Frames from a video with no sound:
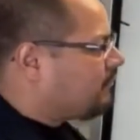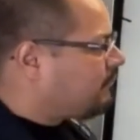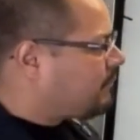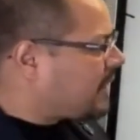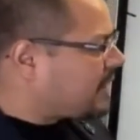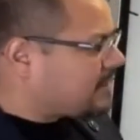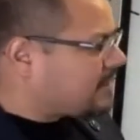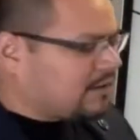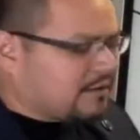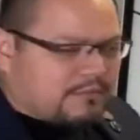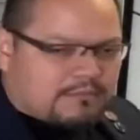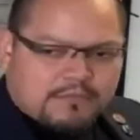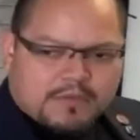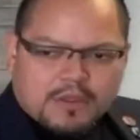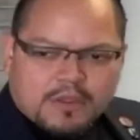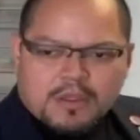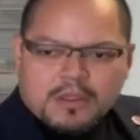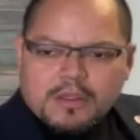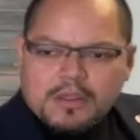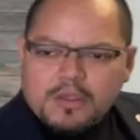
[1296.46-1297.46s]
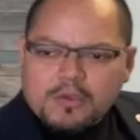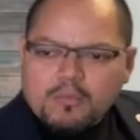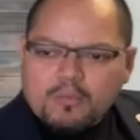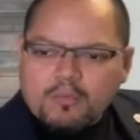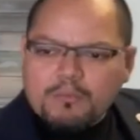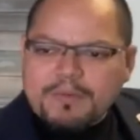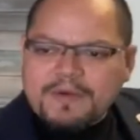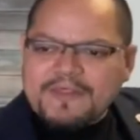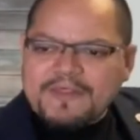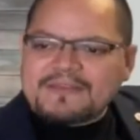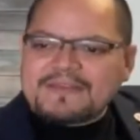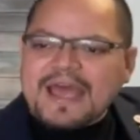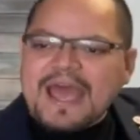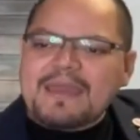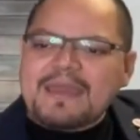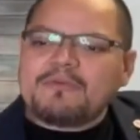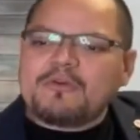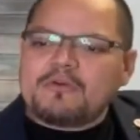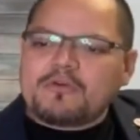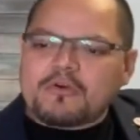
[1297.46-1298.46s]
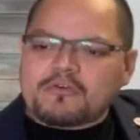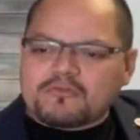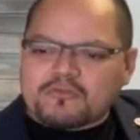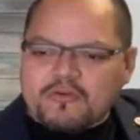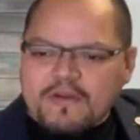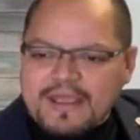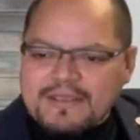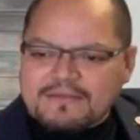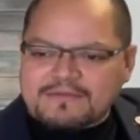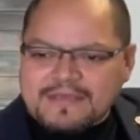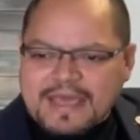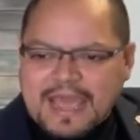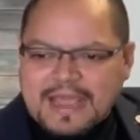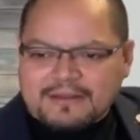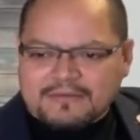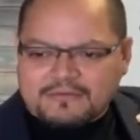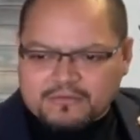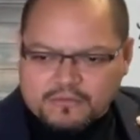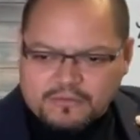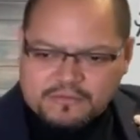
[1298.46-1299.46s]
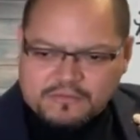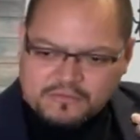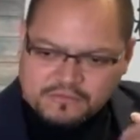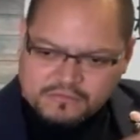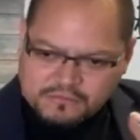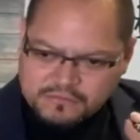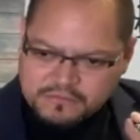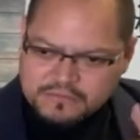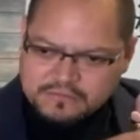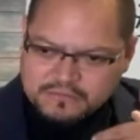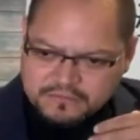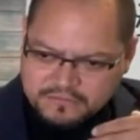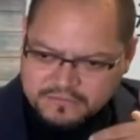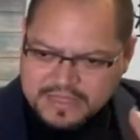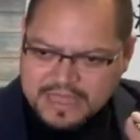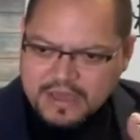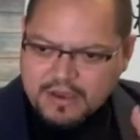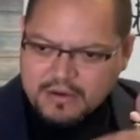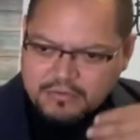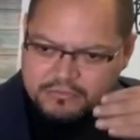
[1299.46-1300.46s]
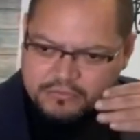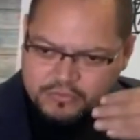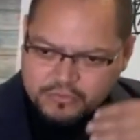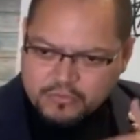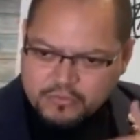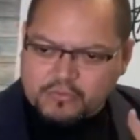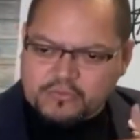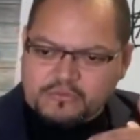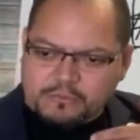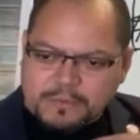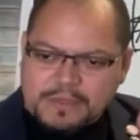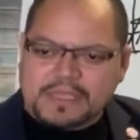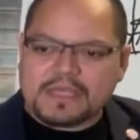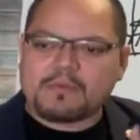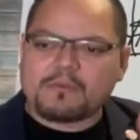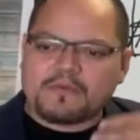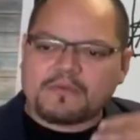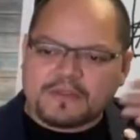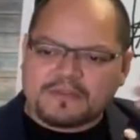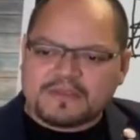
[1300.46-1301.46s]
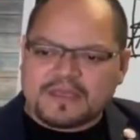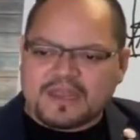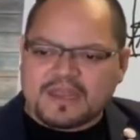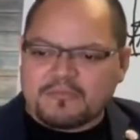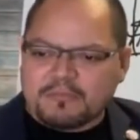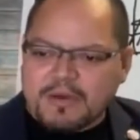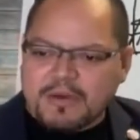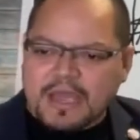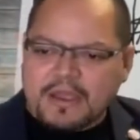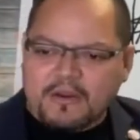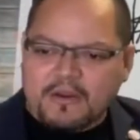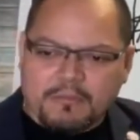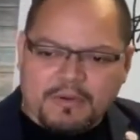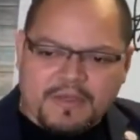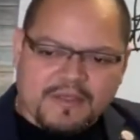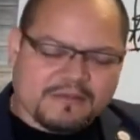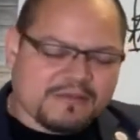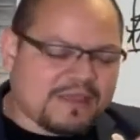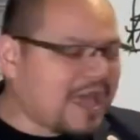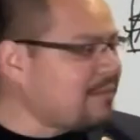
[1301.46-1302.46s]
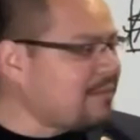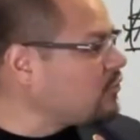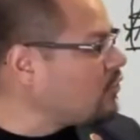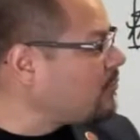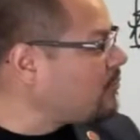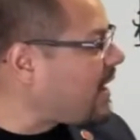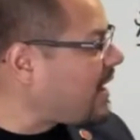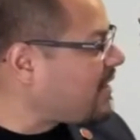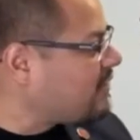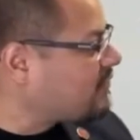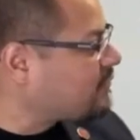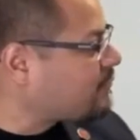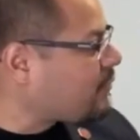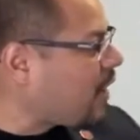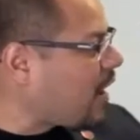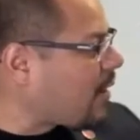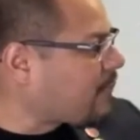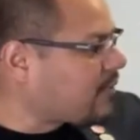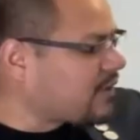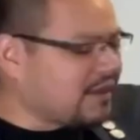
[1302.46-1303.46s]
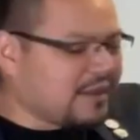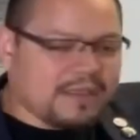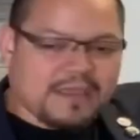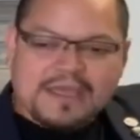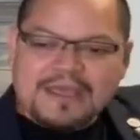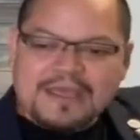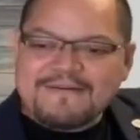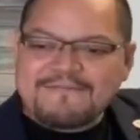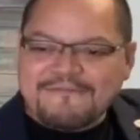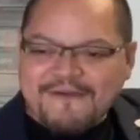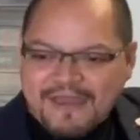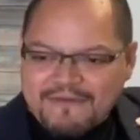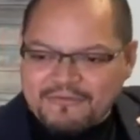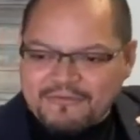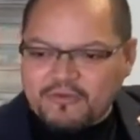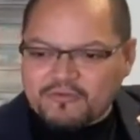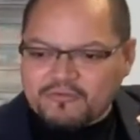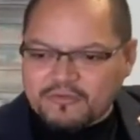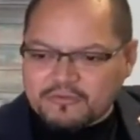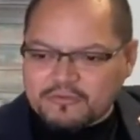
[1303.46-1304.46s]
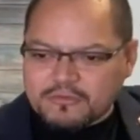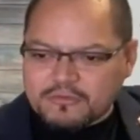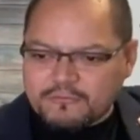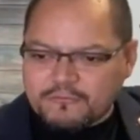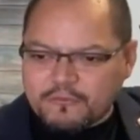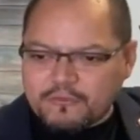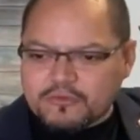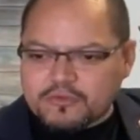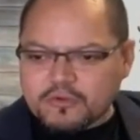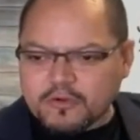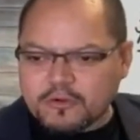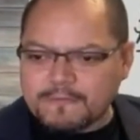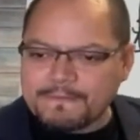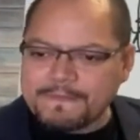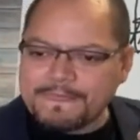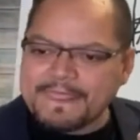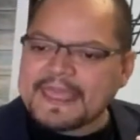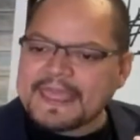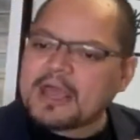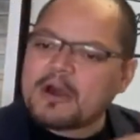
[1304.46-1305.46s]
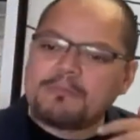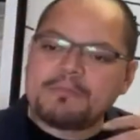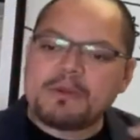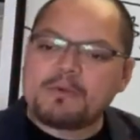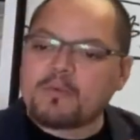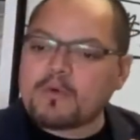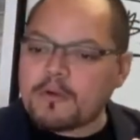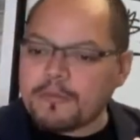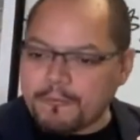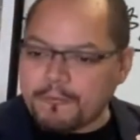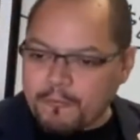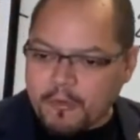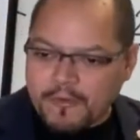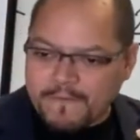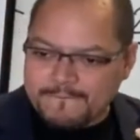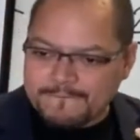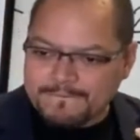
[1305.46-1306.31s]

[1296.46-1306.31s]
but by the time you transact, so this is now you speaking with a tenant buyer. By the time you buy this property 5 years into the future, it'll be worth more.